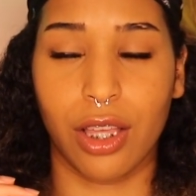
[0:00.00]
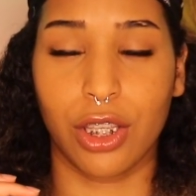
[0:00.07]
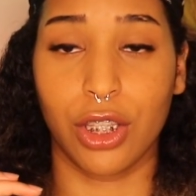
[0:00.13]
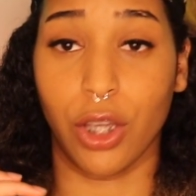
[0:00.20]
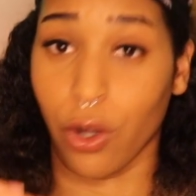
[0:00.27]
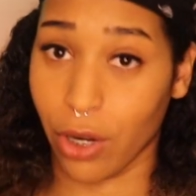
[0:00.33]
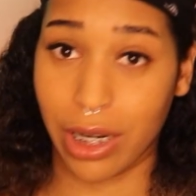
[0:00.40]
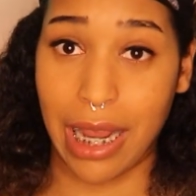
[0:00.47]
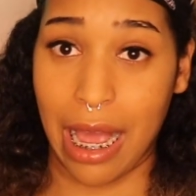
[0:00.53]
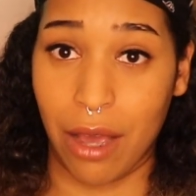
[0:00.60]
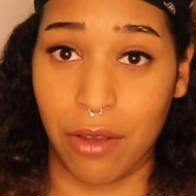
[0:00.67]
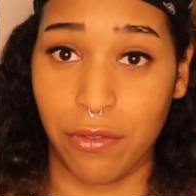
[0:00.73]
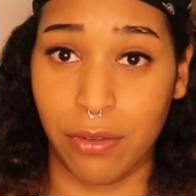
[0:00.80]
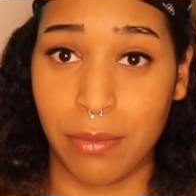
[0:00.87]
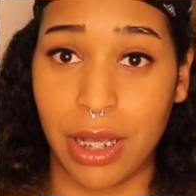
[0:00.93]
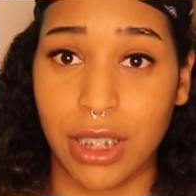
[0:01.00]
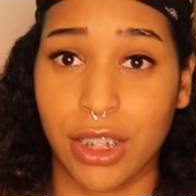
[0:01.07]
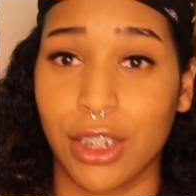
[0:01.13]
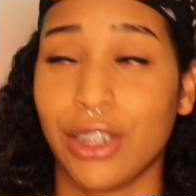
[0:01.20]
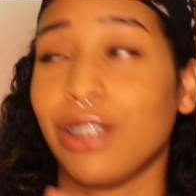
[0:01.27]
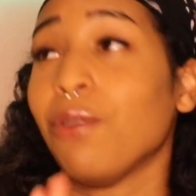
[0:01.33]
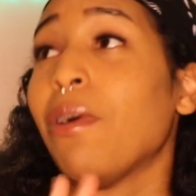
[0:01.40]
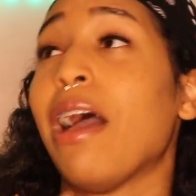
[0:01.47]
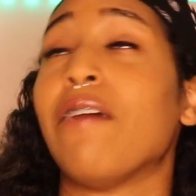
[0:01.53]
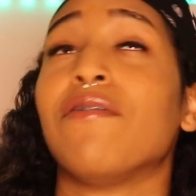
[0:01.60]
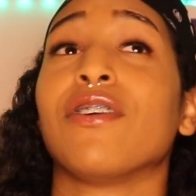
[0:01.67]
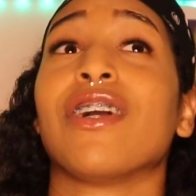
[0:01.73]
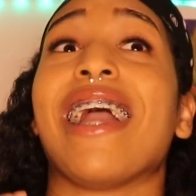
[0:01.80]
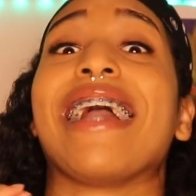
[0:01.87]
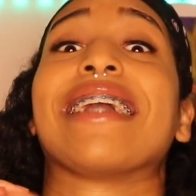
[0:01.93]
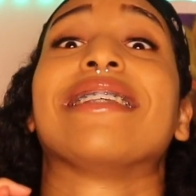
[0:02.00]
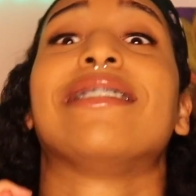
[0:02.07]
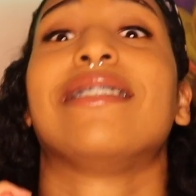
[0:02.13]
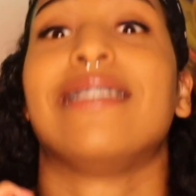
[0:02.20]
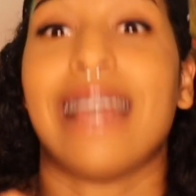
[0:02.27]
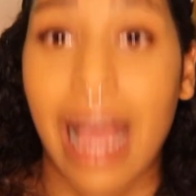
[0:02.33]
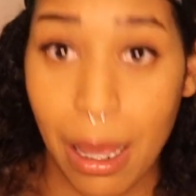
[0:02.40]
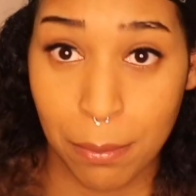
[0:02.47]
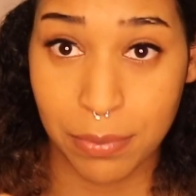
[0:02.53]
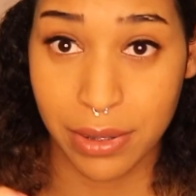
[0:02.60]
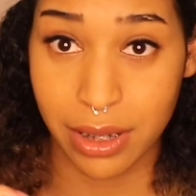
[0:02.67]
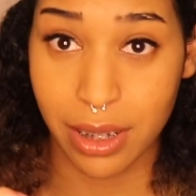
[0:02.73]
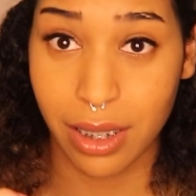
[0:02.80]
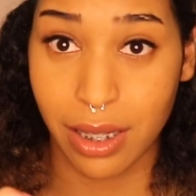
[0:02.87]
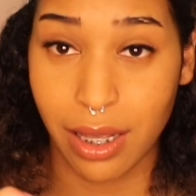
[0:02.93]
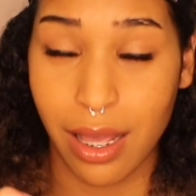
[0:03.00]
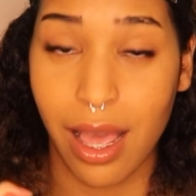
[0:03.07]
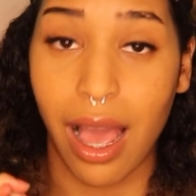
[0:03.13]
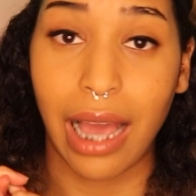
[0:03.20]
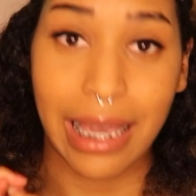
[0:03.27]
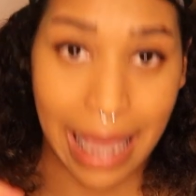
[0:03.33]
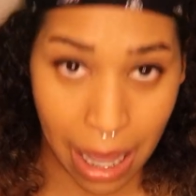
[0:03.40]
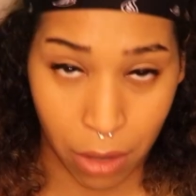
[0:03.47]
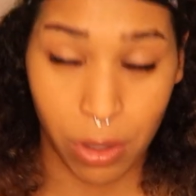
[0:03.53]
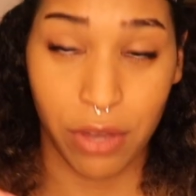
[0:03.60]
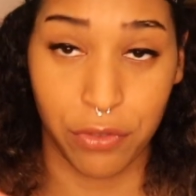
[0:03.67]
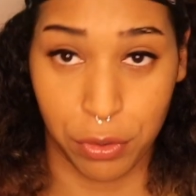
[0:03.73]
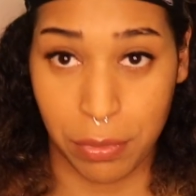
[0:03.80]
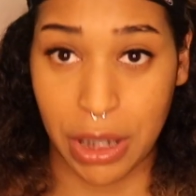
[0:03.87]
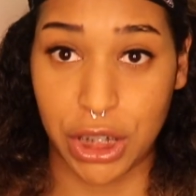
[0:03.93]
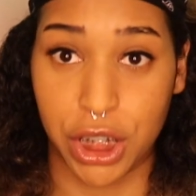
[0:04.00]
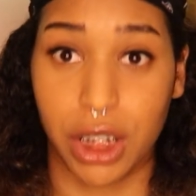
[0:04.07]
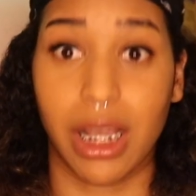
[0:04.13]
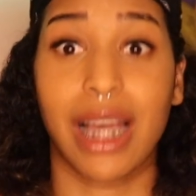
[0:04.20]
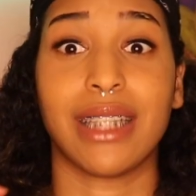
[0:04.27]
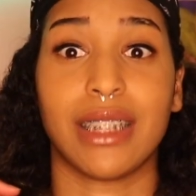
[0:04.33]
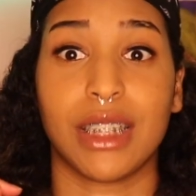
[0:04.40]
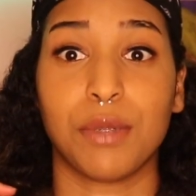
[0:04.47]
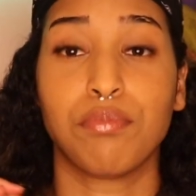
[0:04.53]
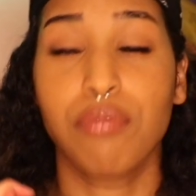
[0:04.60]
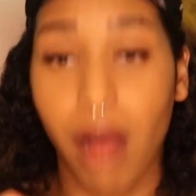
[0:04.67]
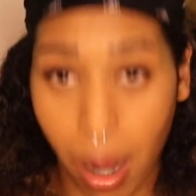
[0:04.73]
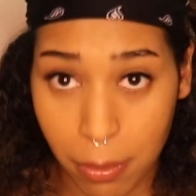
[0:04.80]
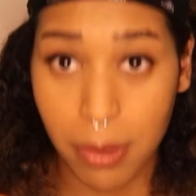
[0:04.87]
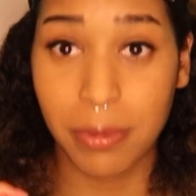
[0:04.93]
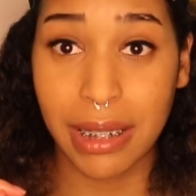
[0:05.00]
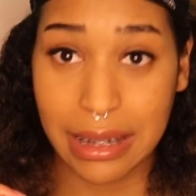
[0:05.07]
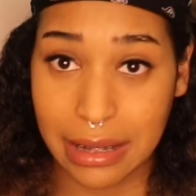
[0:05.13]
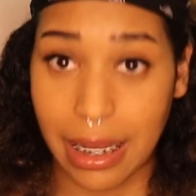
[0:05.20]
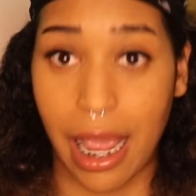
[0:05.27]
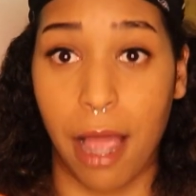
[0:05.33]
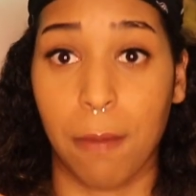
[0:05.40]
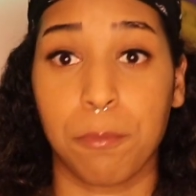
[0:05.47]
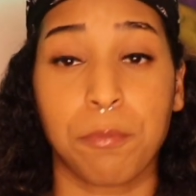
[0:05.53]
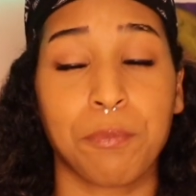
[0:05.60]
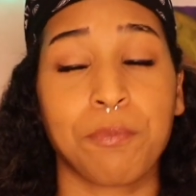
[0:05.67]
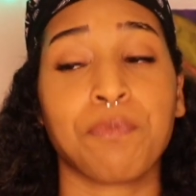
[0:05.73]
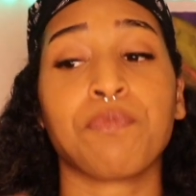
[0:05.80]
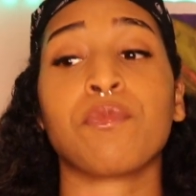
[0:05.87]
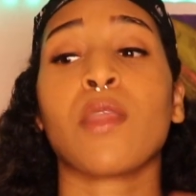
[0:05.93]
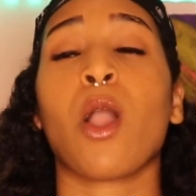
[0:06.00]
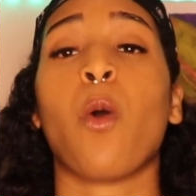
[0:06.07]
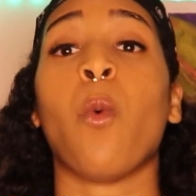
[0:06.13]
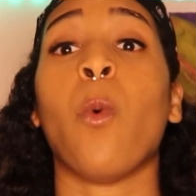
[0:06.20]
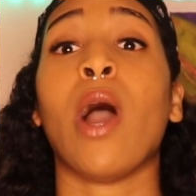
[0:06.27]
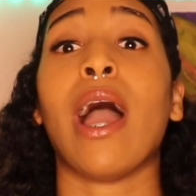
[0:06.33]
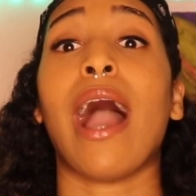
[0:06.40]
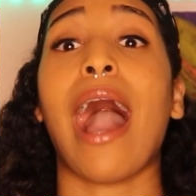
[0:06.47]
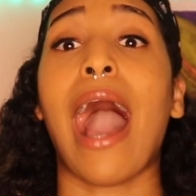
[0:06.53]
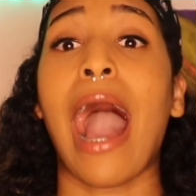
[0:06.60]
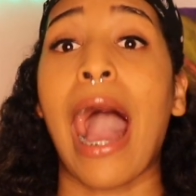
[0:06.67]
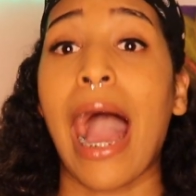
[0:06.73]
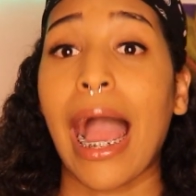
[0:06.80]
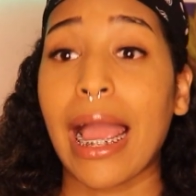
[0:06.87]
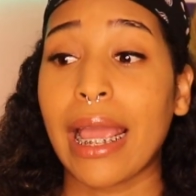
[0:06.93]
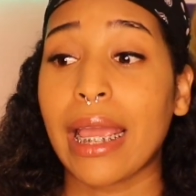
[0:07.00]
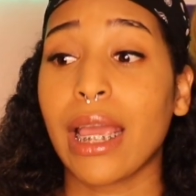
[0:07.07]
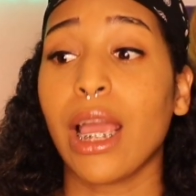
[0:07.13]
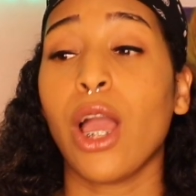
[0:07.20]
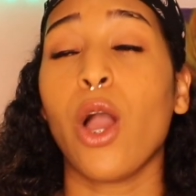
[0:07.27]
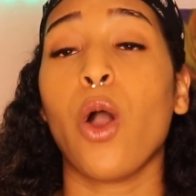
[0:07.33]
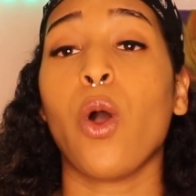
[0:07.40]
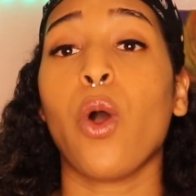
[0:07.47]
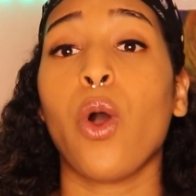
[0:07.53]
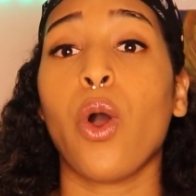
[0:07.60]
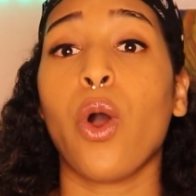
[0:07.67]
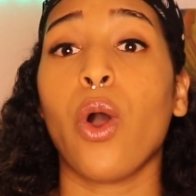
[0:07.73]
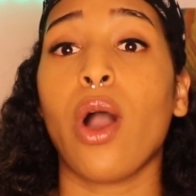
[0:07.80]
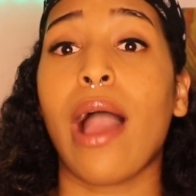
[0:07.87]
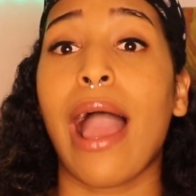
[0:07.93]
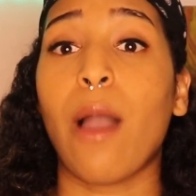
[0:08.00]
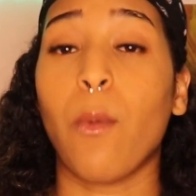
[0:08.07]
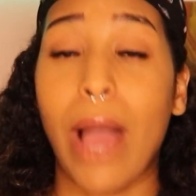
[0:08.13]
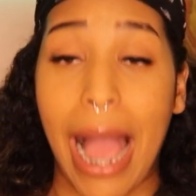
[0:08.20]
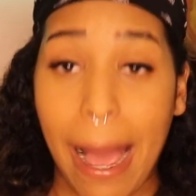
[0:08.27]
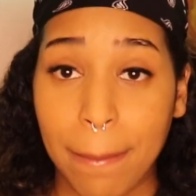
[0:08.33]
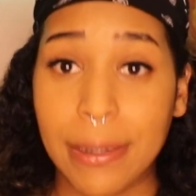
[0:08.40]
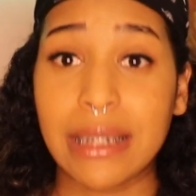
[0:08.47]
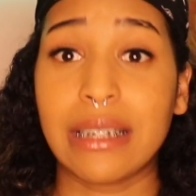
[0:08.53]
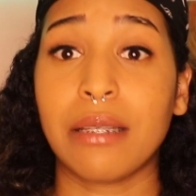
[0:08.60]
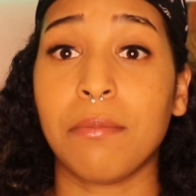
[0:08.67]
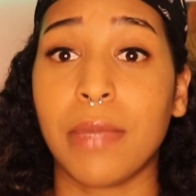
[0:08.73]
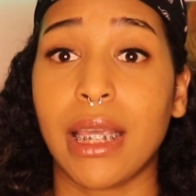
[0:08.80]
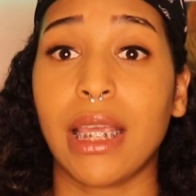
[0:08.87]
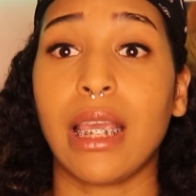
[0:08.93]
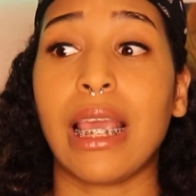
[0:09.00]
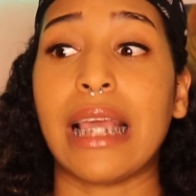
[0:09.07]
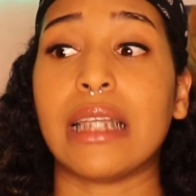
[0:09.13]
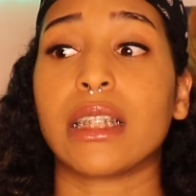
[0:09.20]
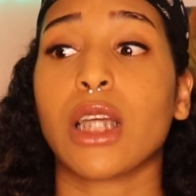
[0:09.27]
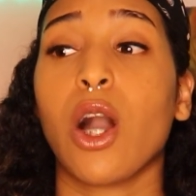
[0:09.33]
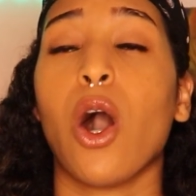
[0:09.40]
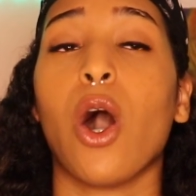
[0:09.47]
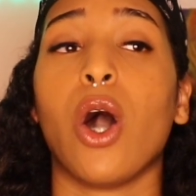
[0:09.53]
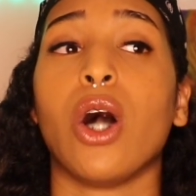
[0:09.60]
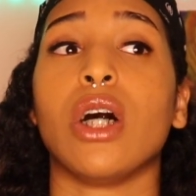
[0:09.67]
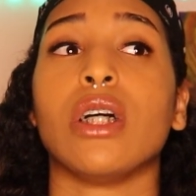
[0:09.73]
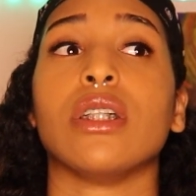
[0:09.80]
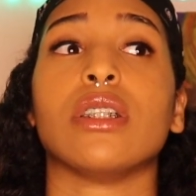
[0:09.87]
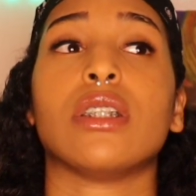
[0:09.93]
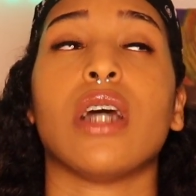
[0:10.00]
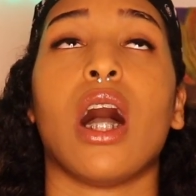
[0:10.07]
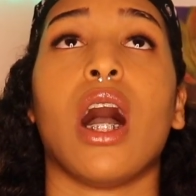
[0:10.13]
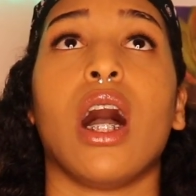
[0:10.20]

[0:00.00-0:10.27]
your account information. Don't ever accept account information, because it's probably a scam. What happened to me is called